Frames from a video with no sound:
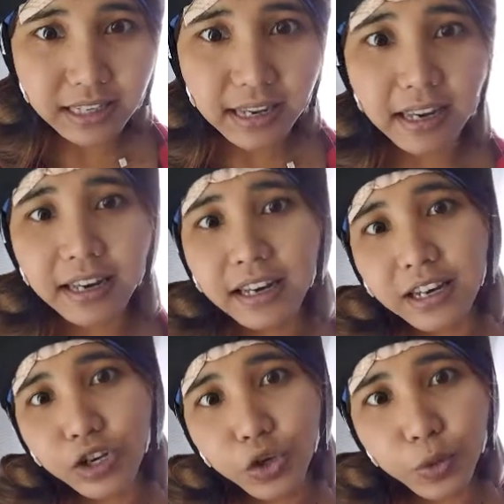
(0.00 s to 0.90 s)
then
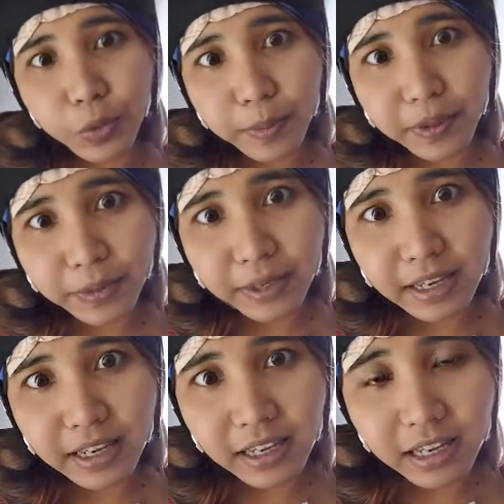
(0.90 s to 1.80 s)
it will be
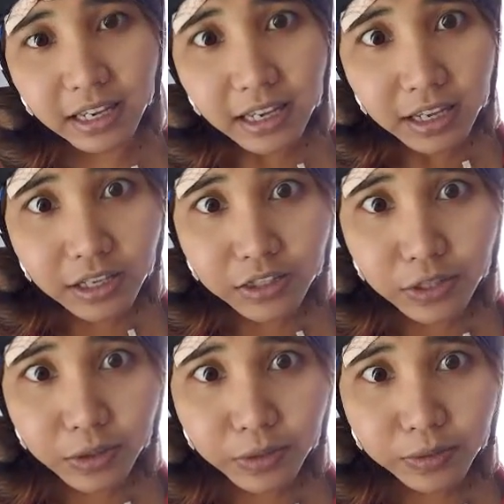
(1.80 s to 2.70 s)
okay. So